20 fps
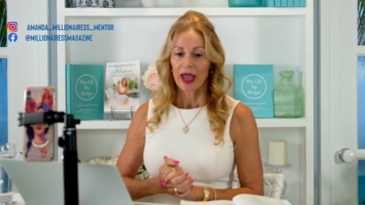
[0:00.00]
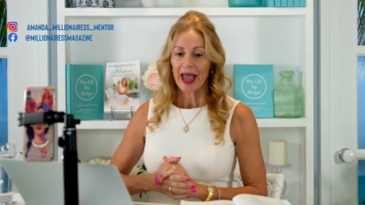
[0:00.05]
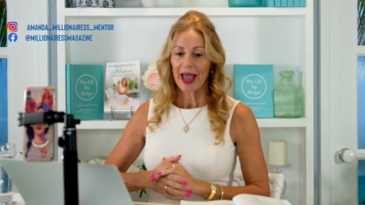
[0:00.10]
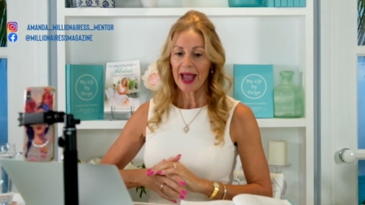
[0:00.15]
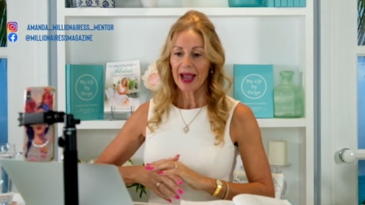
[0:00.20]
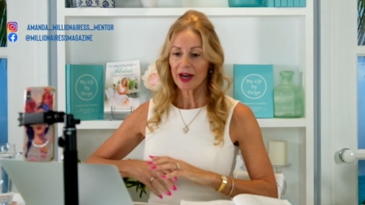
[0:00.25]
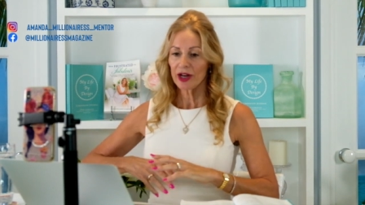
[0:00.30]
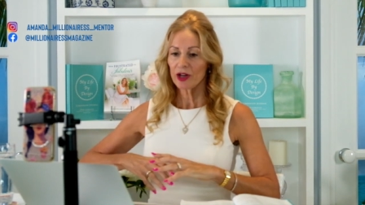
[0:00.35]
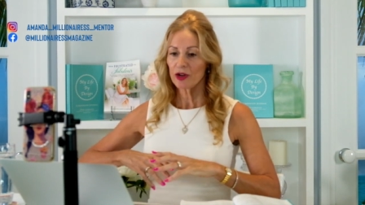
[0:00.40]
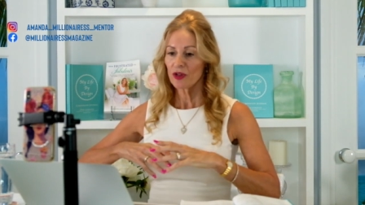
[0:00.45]

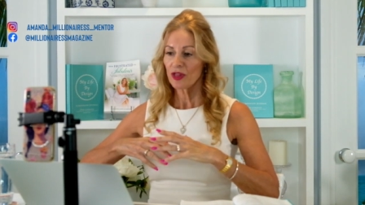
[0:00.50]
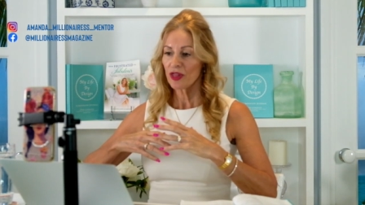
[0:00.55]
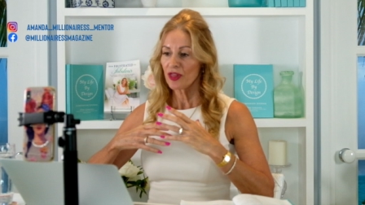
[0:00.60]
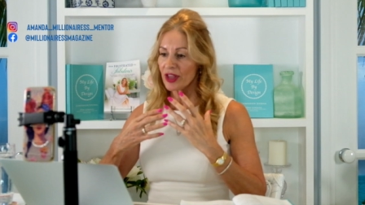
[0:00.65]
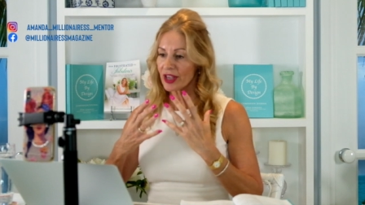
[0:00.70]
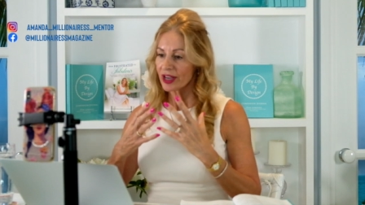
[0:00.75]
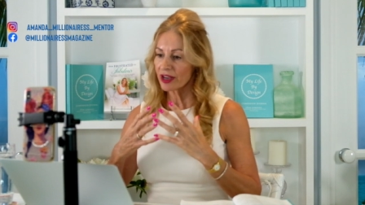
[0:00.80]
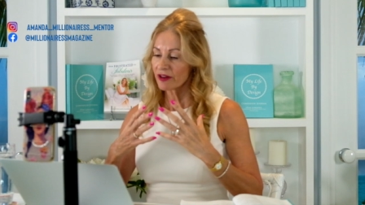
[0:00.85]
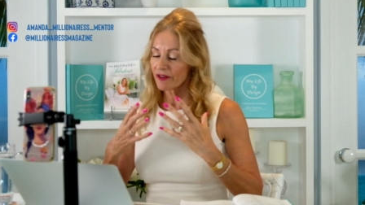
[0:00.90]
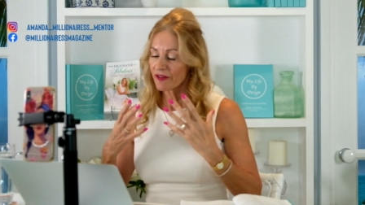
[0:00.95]
How do you
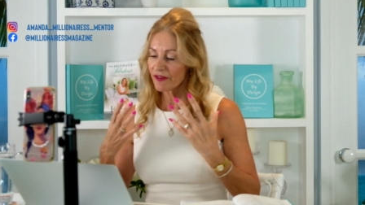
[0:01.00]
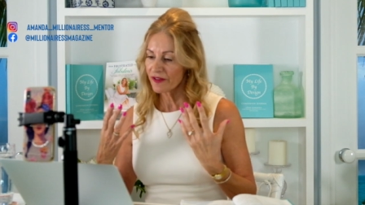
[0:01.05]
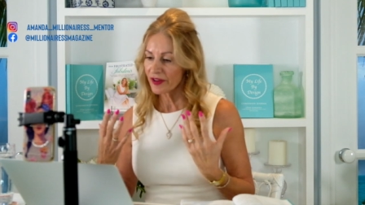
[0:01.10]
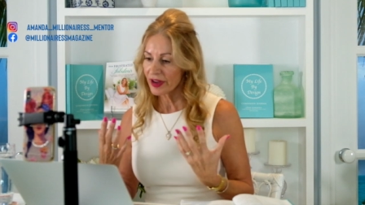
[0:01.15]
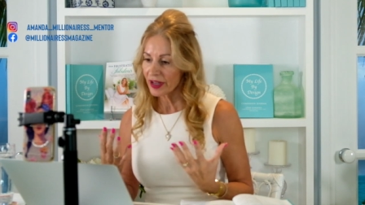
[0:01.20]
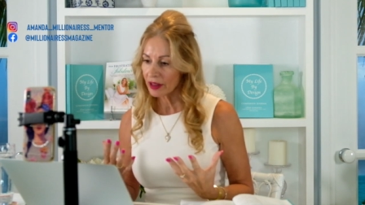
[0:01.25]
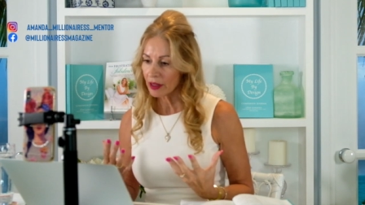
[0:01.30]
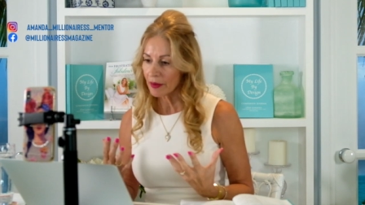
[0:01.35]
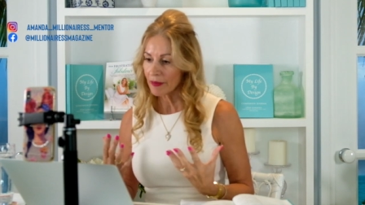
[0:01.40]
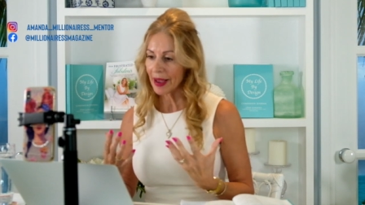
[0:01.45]
think and
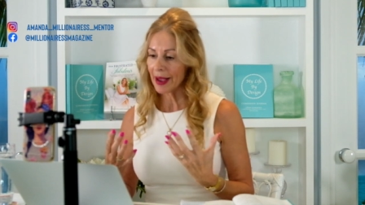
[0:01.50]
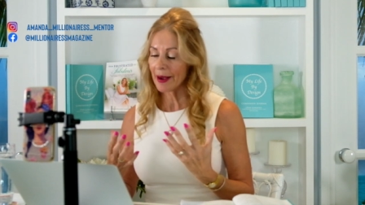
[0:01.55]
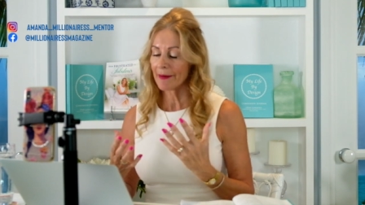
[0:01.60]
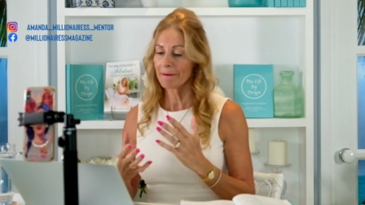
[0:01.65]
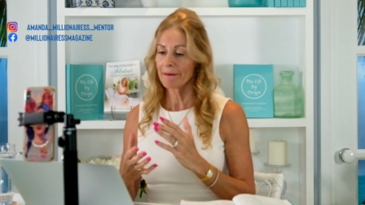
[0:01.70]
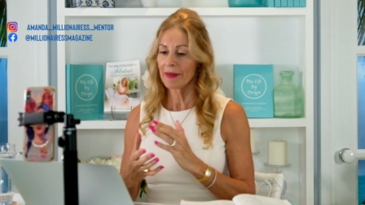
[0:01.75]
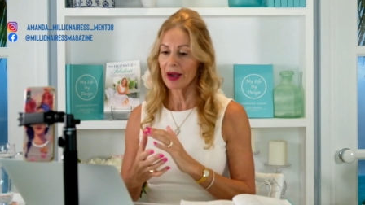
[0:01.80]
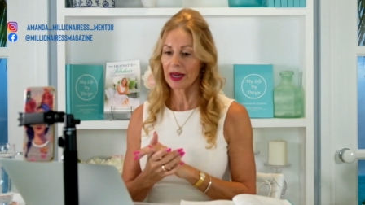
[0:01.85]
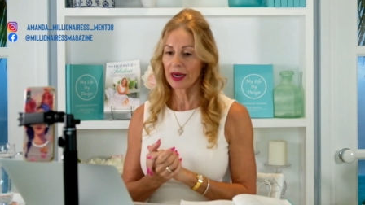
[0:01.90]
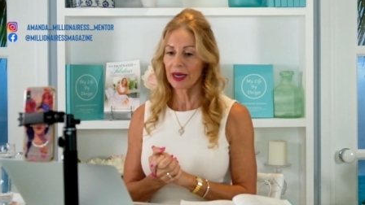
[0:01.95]
feel
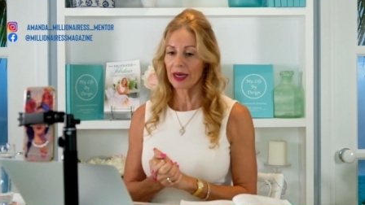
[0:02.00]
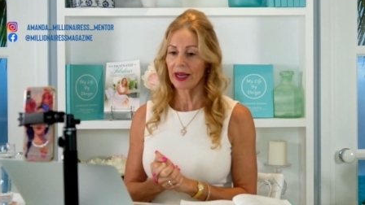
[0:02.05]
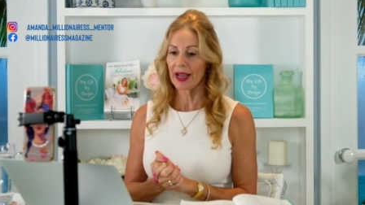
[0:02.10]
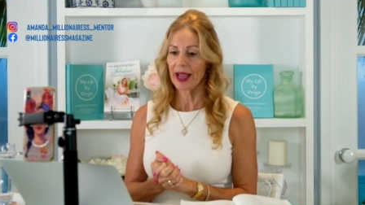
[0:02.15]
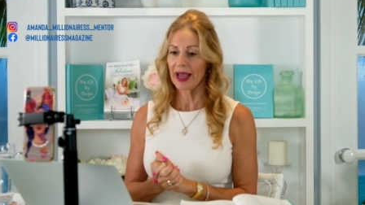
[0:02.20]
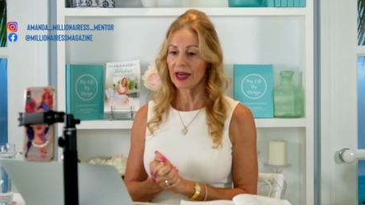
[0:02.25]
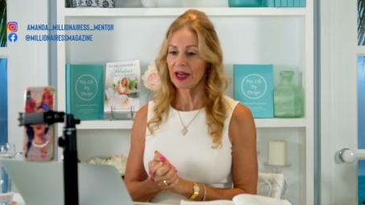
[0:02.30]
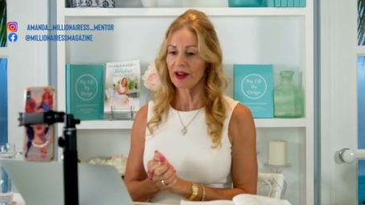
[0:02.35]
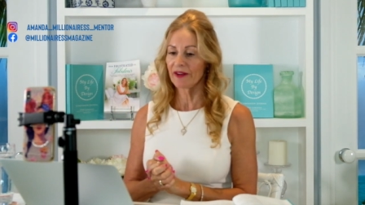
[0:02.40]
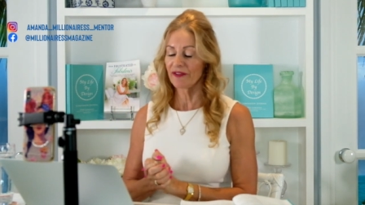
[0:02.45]
about money?
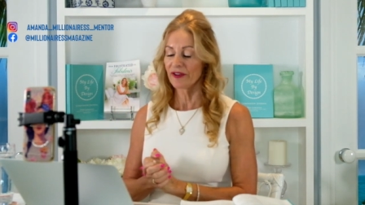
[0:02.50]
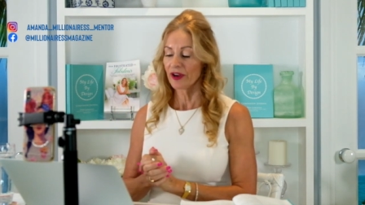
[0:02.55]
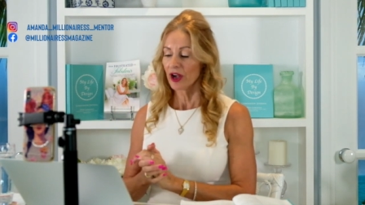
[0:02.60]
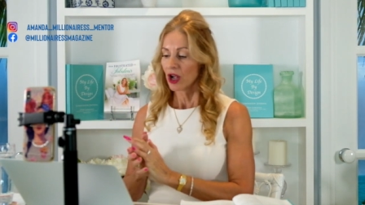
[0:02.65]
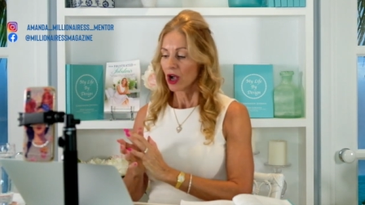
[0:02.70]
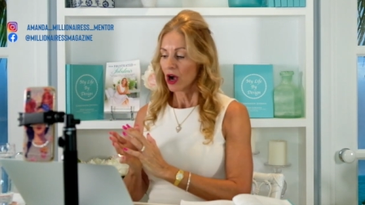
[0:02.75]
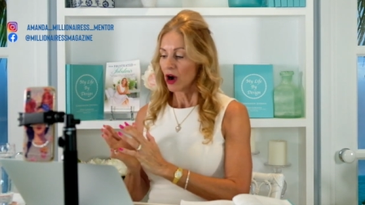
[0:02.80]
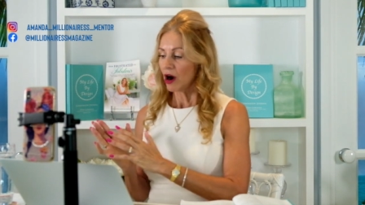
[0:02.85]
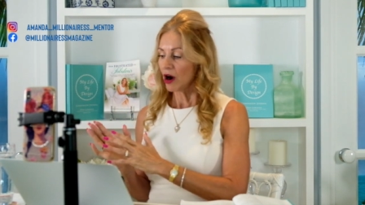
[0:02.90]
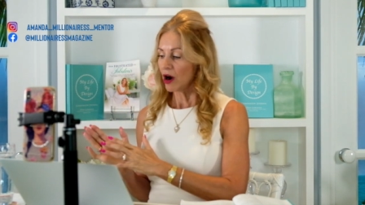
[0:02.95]
And if
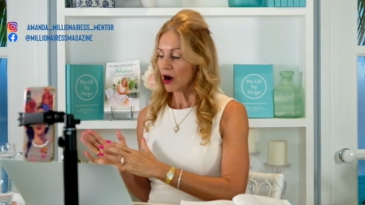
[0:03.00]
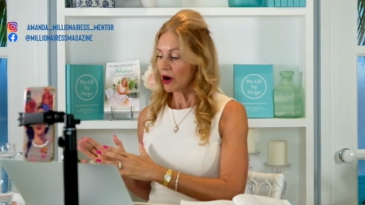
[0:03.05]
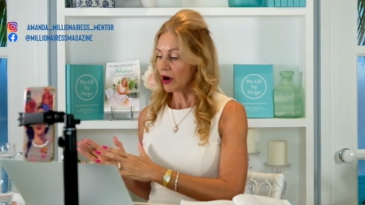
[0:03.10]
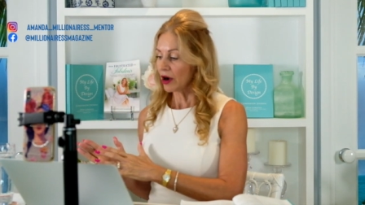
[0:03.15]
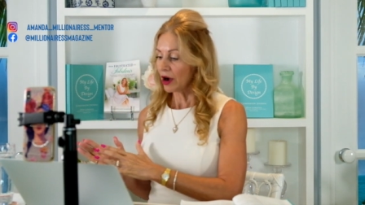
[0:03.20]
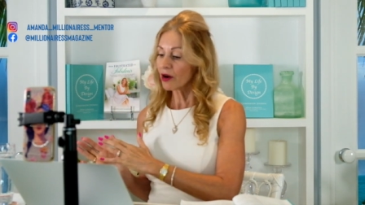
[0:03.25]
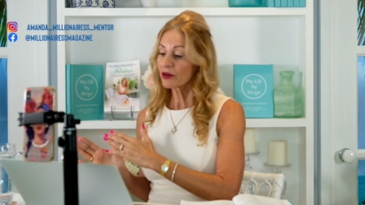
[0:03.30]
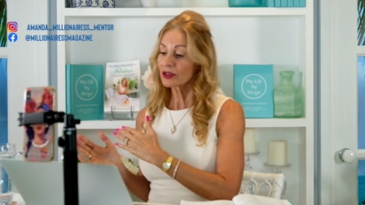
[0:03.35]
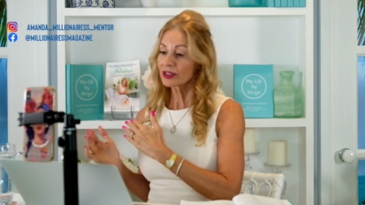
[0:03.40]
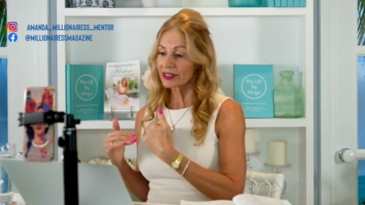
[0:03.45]

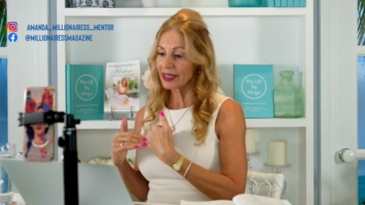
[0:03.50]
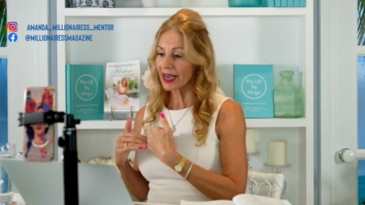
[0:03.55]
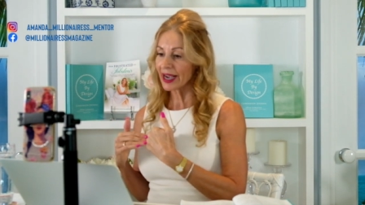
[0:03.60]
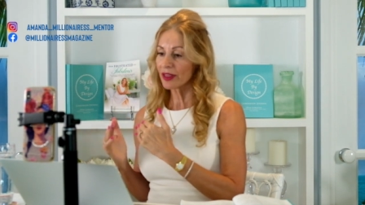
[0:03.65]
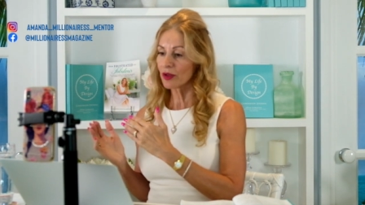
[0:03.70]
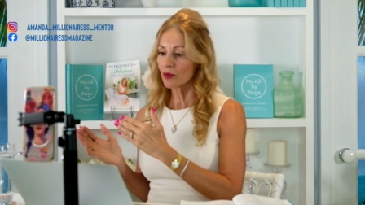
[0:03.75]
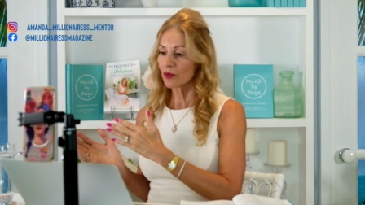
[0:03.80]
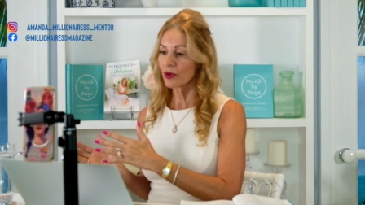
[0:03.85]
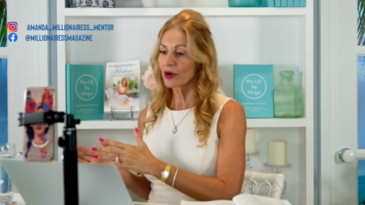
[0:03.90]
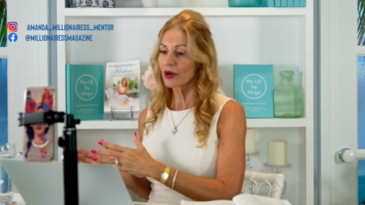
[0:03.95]
I'll
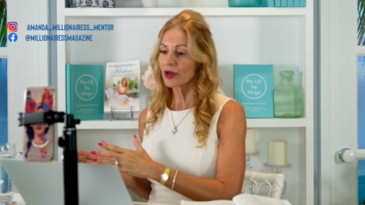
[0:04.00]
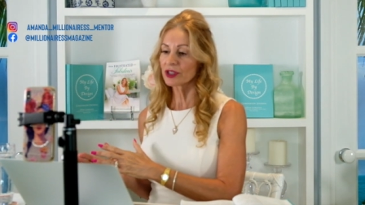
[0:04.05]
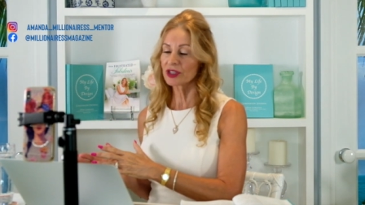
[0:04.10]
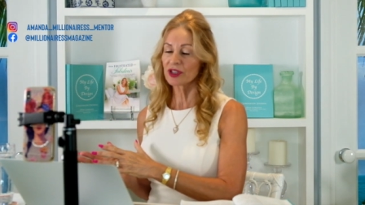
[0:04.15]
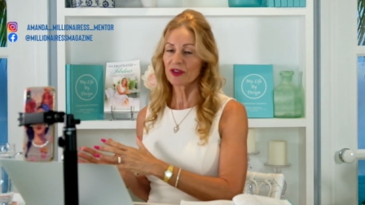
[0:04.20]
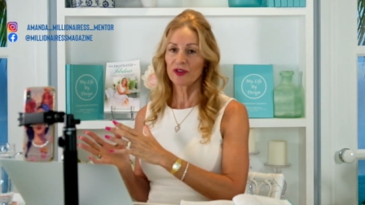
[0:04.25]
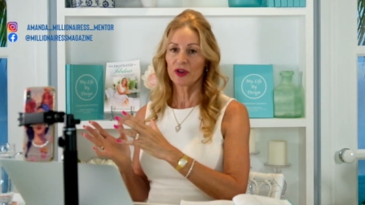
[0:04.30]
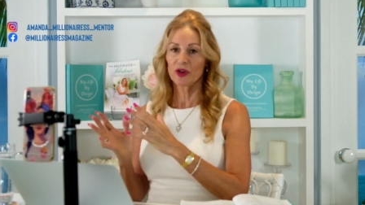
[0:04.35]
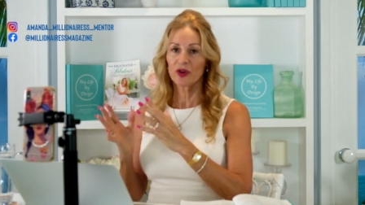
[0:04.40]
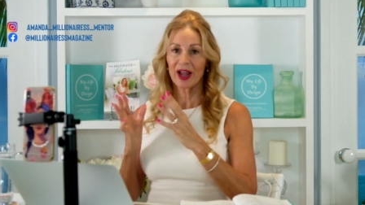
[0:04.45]
say the
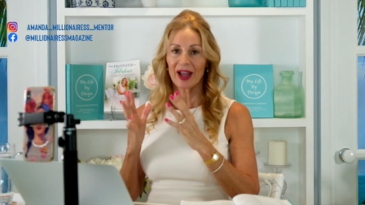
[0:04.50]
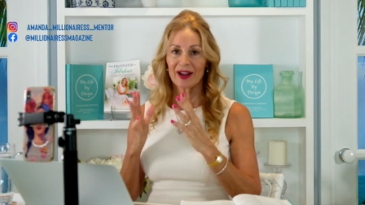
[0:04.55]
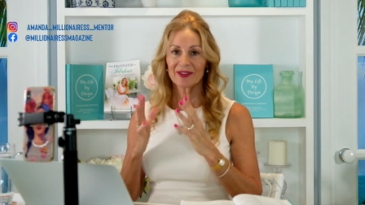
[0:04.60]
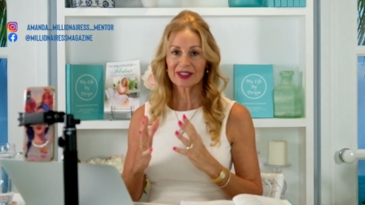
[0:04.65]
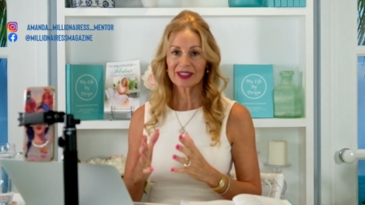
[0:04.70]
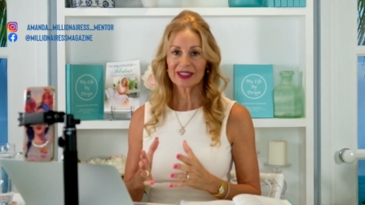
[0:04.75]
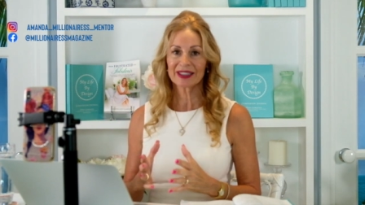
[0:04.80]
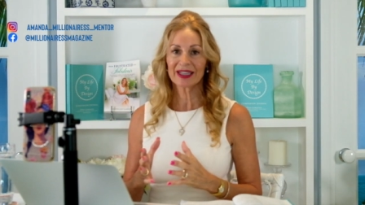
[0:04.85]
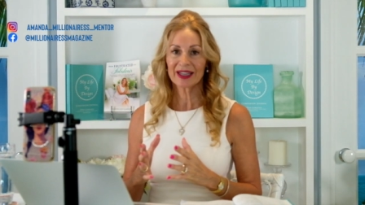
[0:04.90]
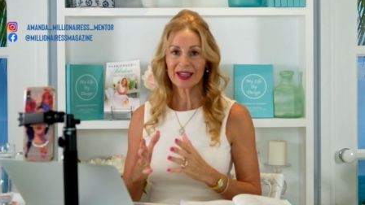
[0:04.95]
words, if you have
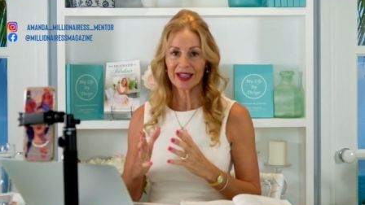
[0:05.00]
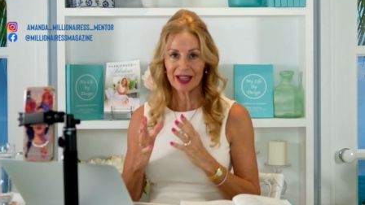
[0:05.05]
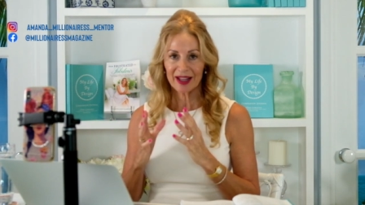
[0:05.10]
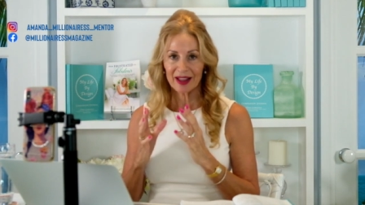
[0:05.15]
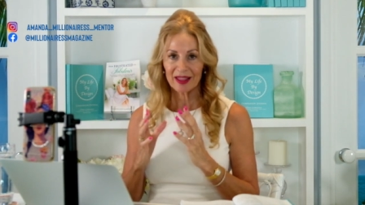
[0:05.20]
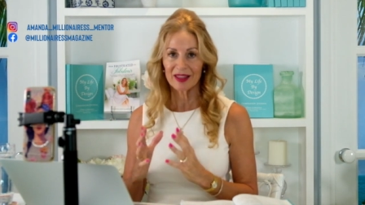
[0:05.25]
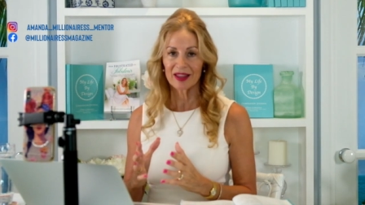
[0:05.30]
stinking